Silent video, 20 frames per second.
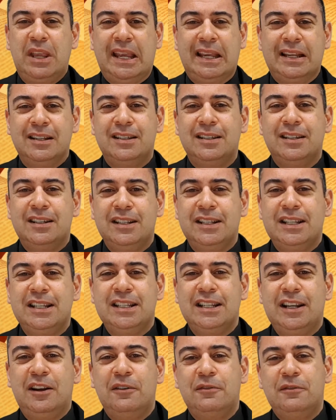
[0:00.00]
instances
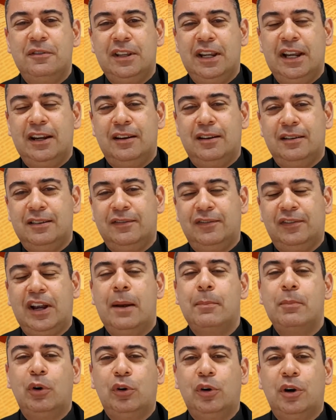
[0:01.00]
that I'd
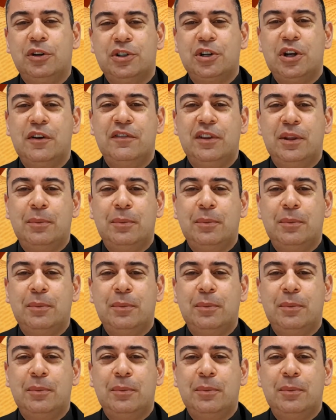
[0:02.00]
come across over the